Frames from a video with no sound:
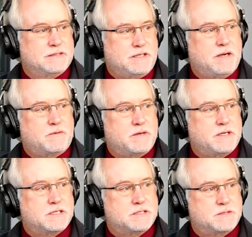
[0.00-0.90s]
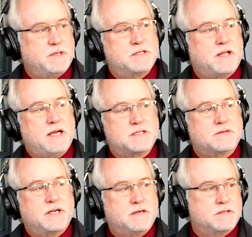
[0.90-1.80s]
Yeah, probably. I spent the last
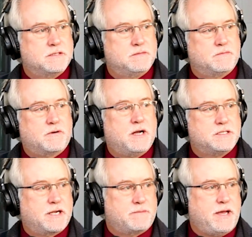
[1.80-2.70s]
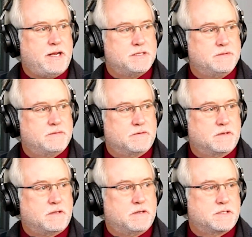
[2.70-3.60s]
3 years in project management
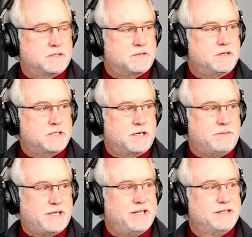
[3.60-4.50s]
for a large construction company.